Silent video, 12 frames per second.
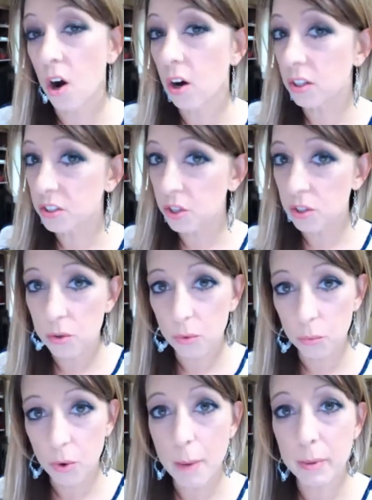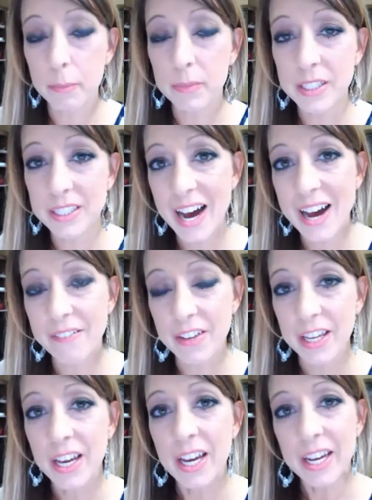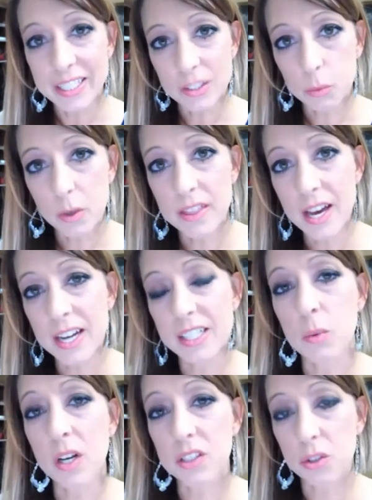Also, Robert Mondavi is with that as well.